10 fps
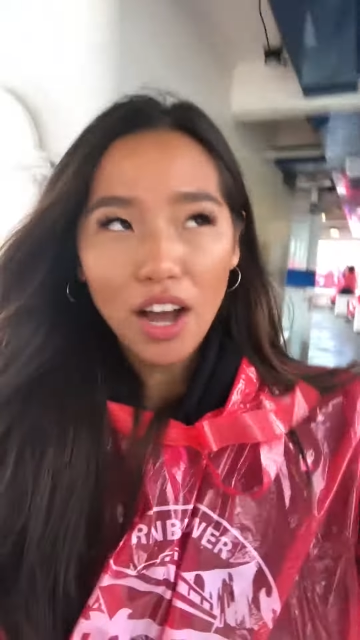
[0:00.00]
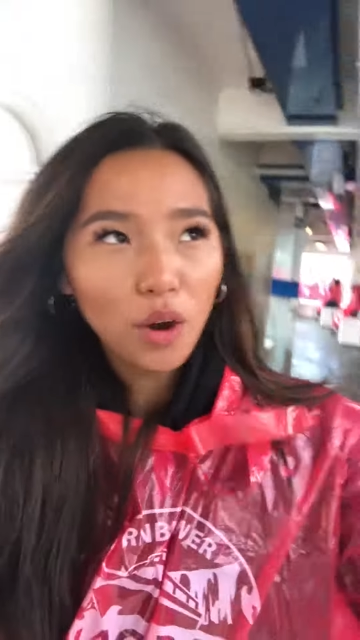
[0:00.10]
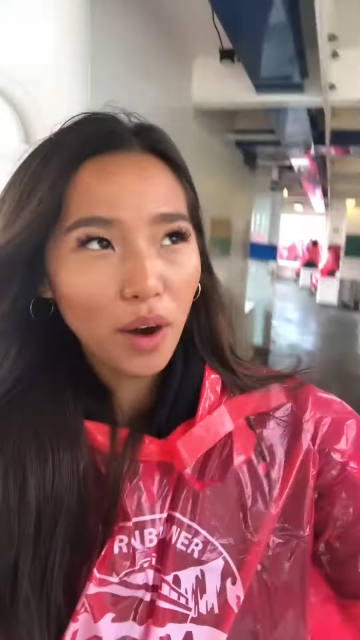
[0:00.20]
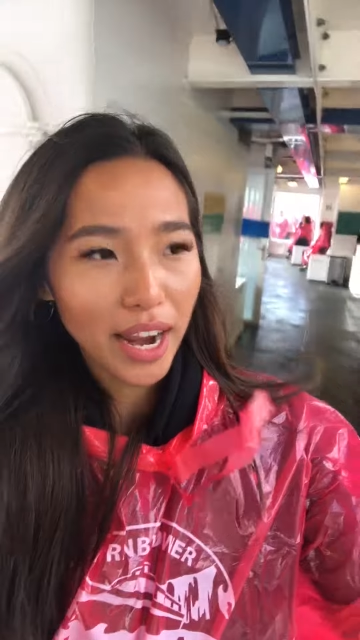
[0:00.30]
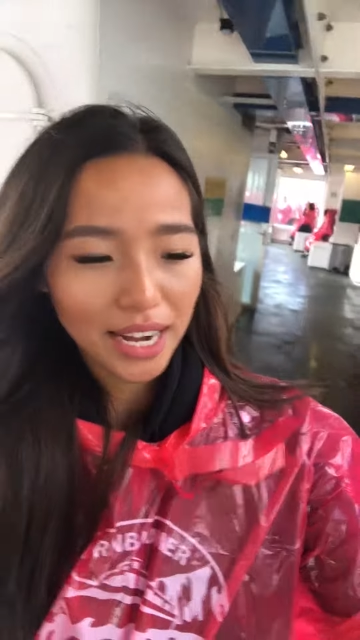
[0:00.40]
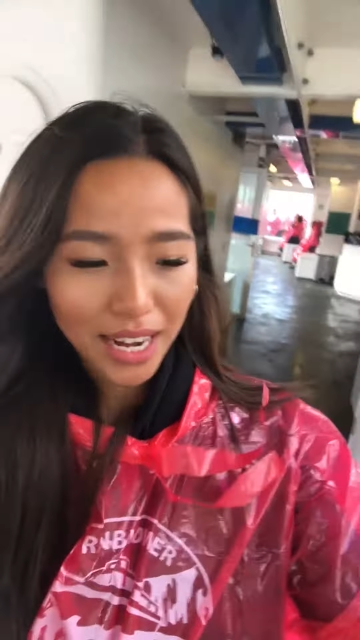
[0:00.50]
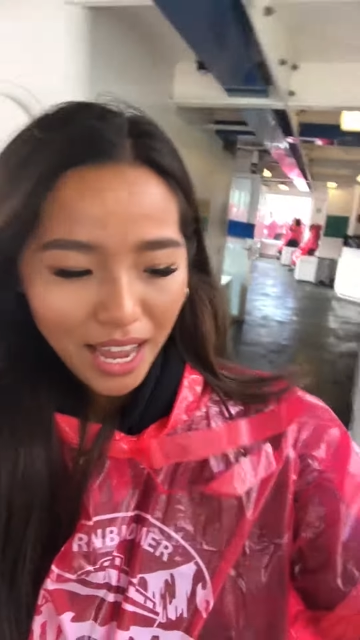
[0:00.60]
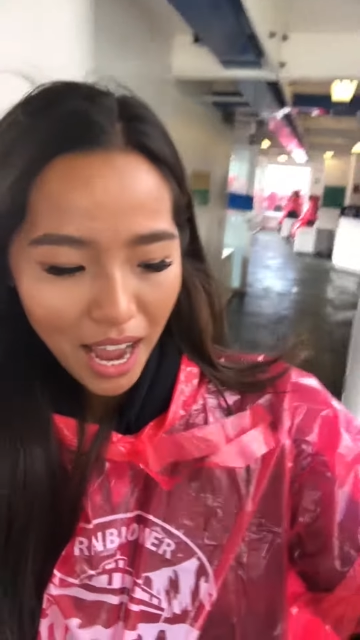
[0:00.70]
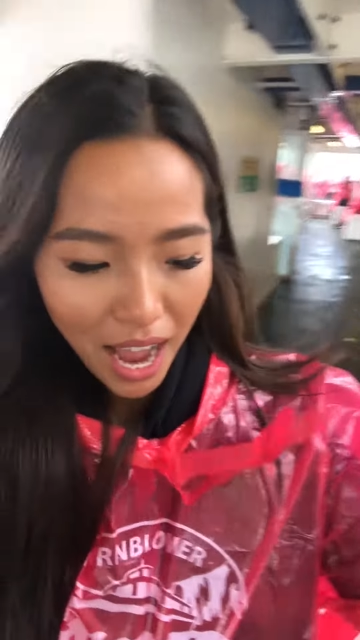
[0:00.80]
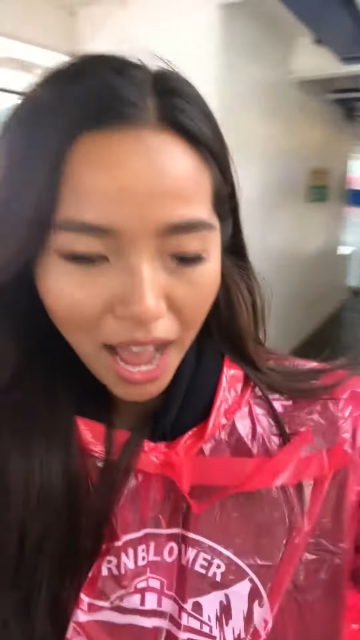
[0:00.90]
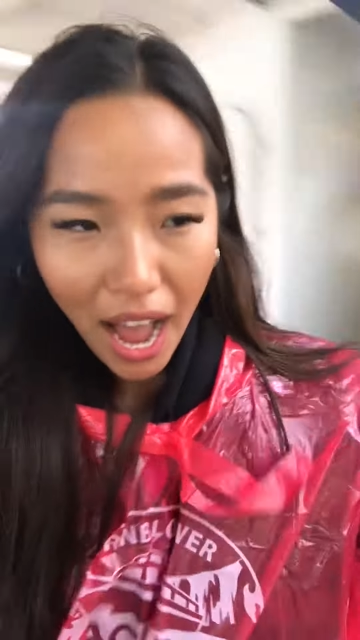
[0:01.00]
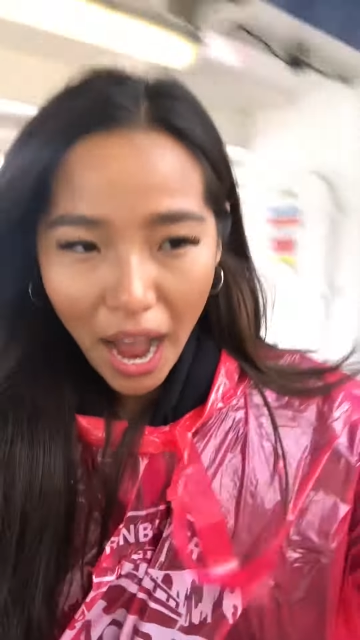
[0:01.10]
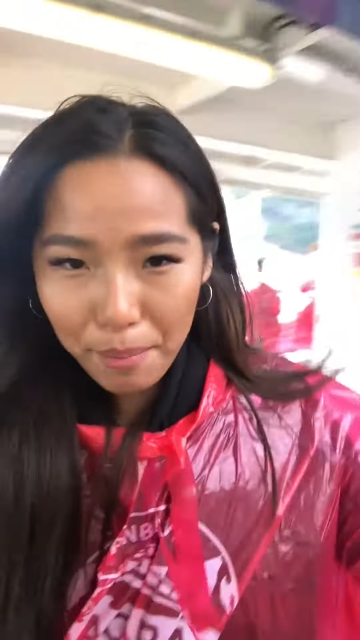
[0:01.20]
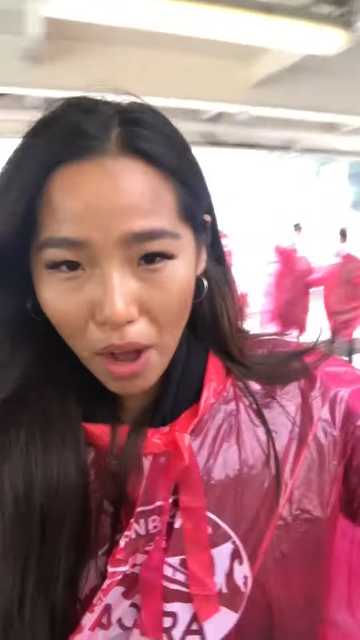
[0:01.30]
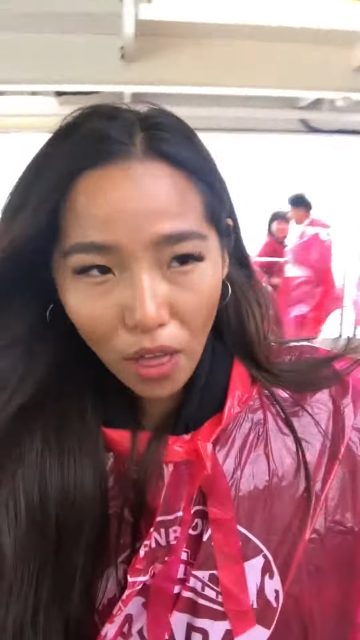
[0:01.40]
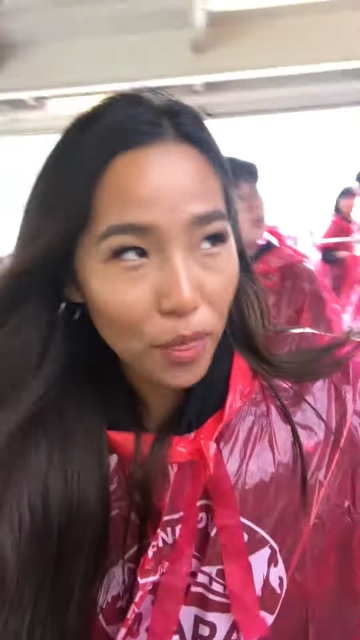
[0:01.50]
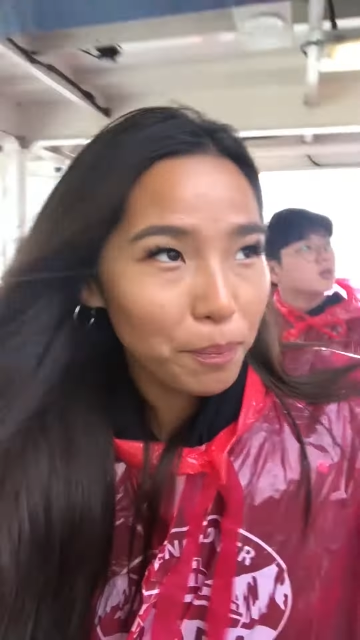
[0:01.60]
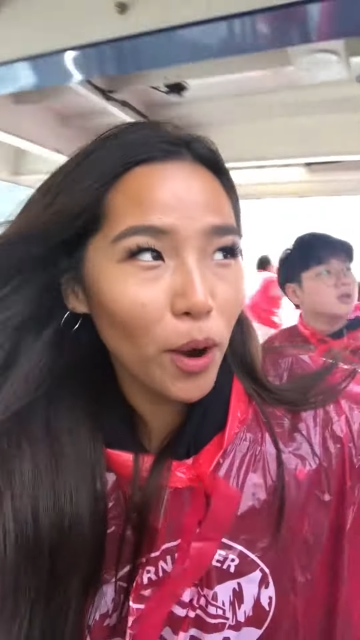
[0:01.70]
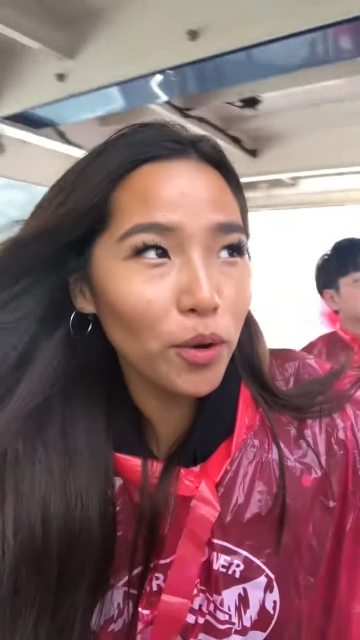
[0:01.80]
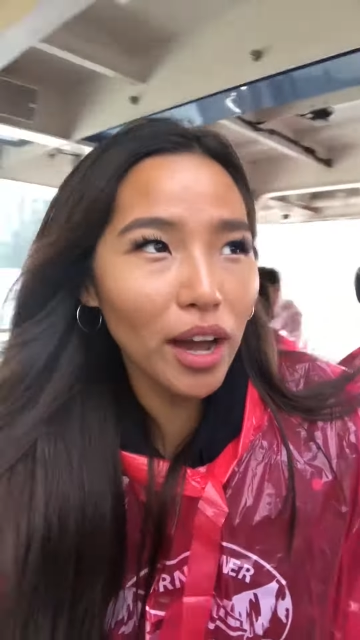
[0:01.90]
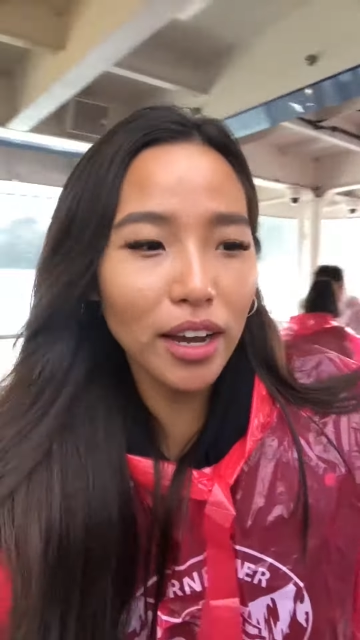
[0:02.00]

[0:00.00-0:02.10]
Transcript: All right, I'm on the boat.